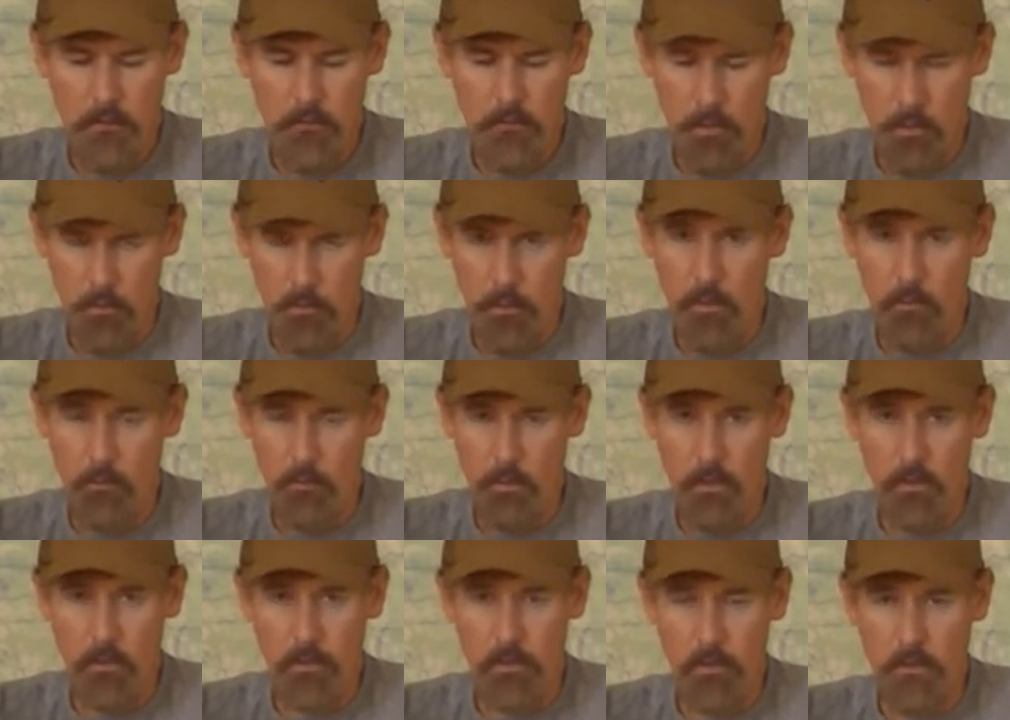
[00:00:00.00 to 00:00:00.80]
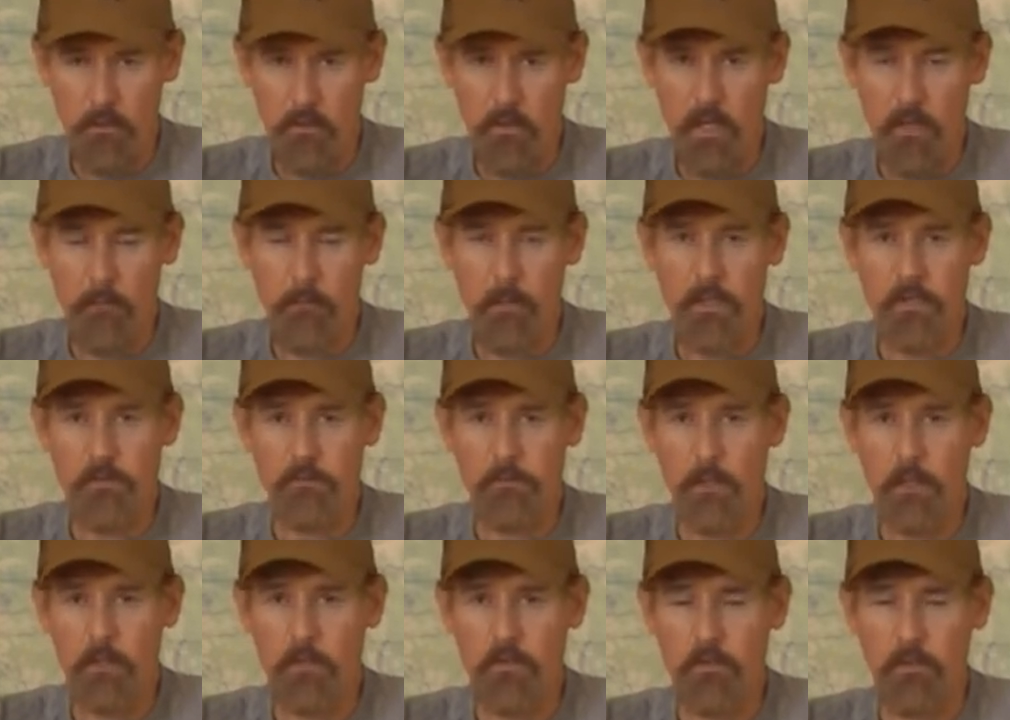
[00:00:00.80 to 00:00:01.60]
But we only do that by
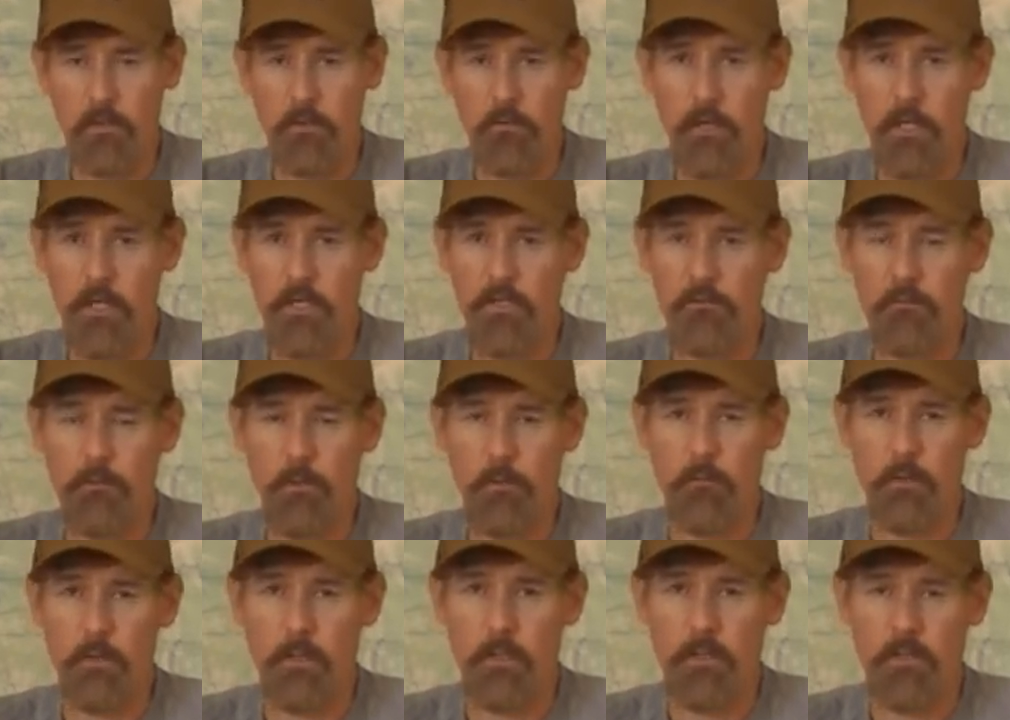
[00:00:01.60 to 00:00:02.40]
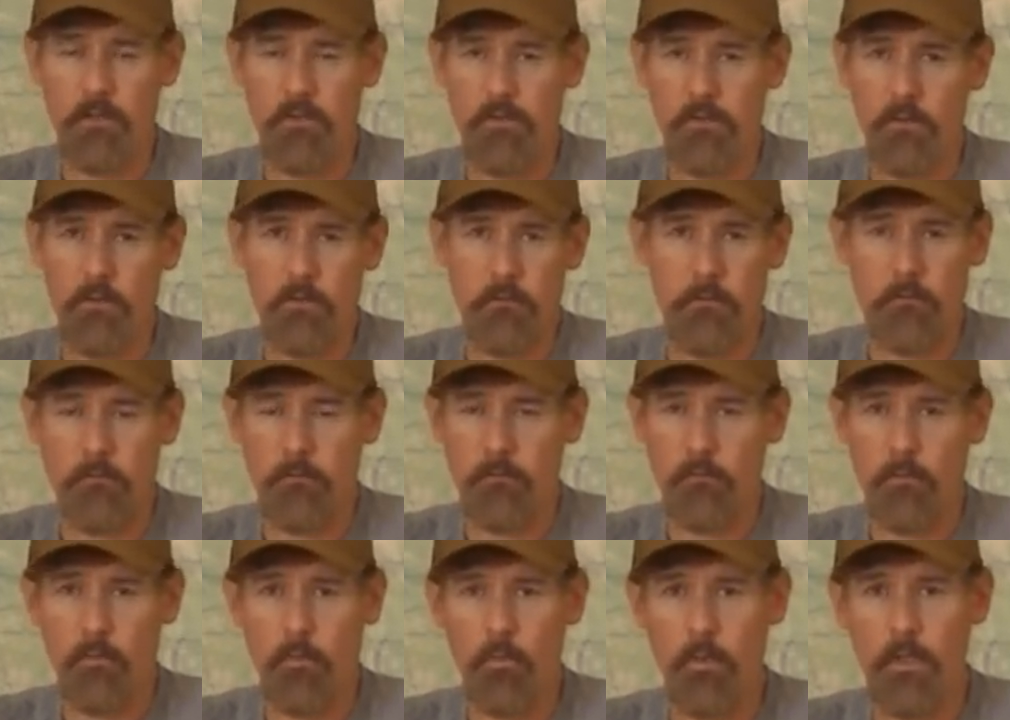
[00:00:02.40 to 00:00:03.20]
special arrangement because
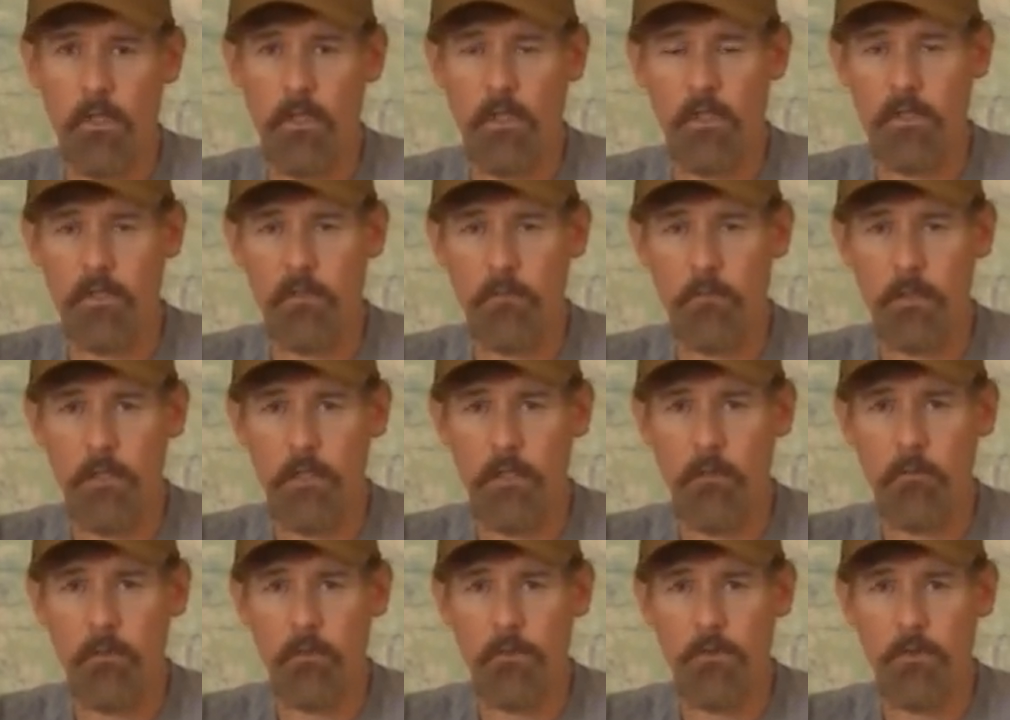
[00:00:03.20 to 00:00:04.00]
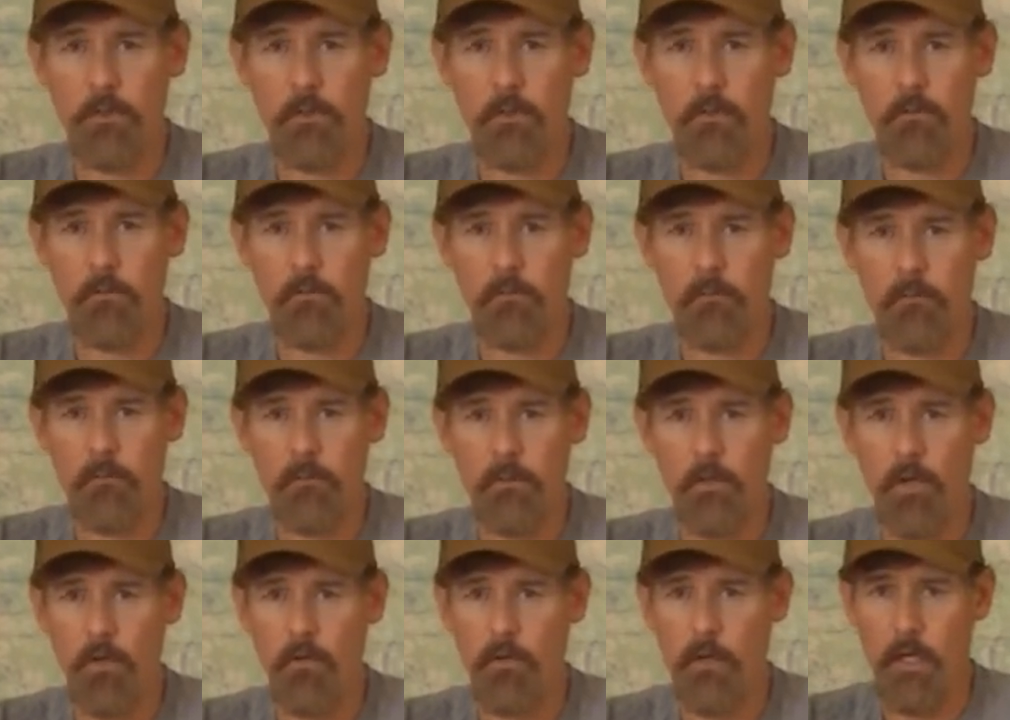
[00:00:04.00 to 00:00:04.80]
we need to be able to
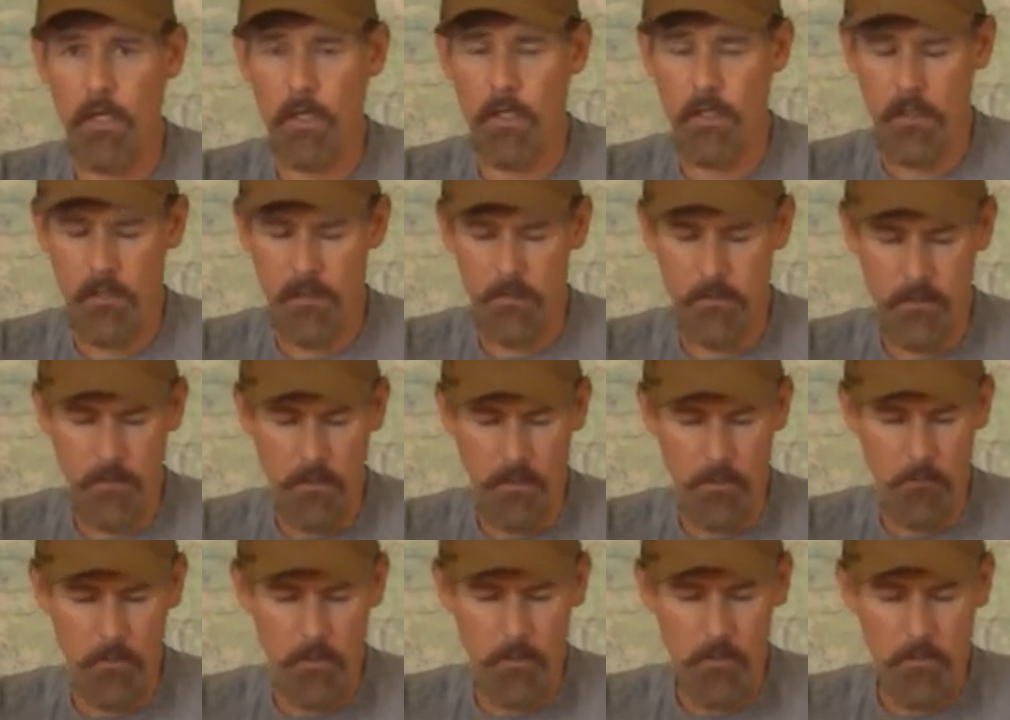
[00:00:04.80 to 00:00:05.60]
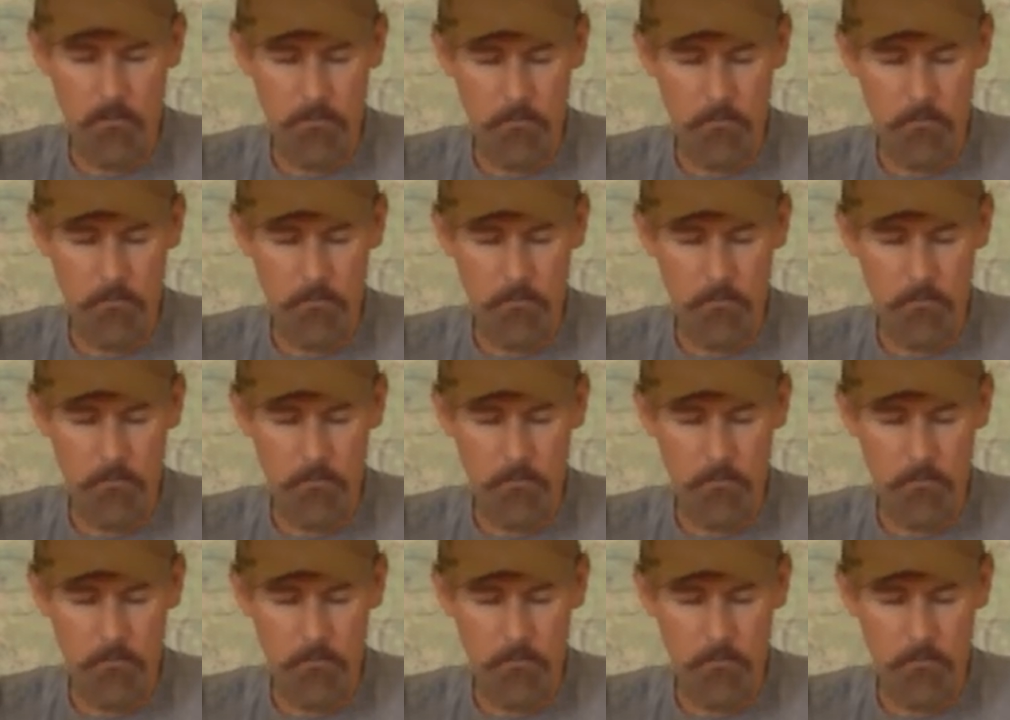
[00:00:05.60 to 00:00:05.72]
know that ahead of time.